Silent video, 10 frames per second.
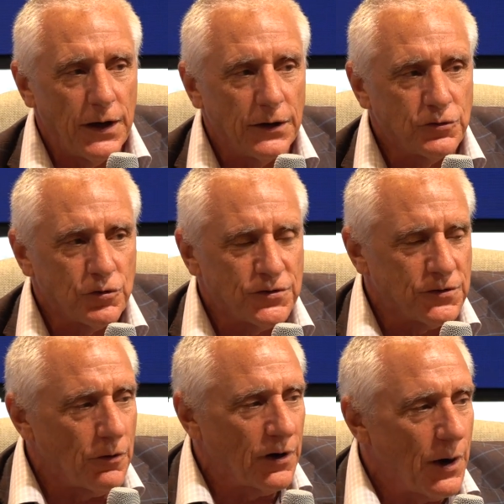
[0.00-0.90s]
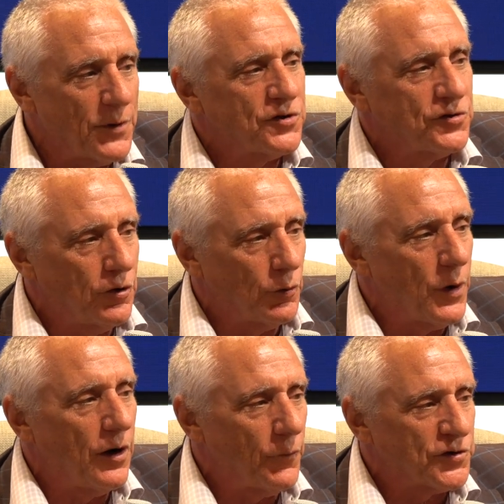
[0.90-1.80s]
much you're
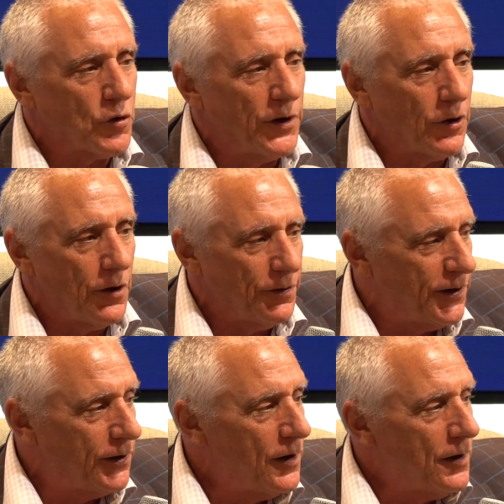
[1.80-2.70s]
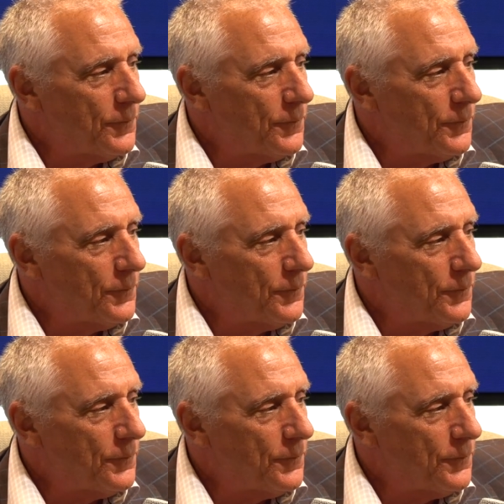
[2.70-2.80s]
aware of what's going on in the